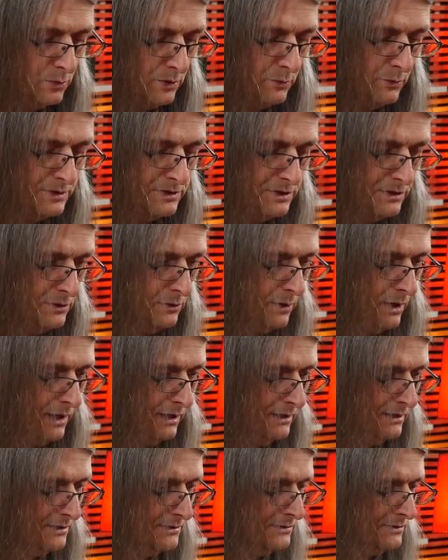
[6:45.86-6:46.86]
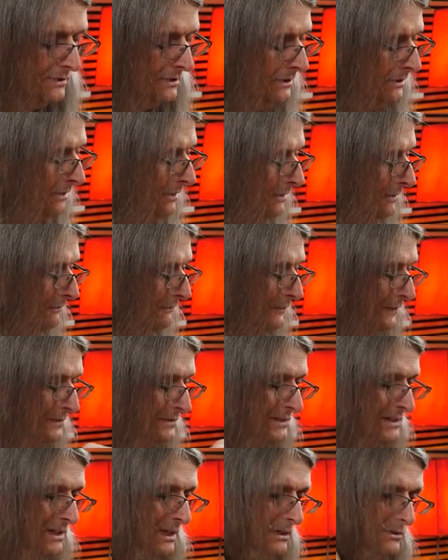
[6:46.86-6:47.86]
what we do is,
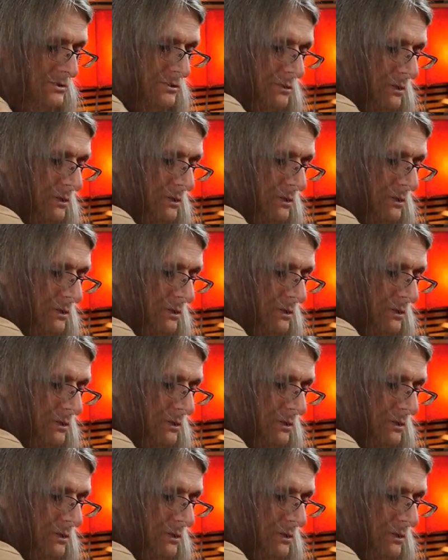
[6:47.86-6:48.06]
first thing is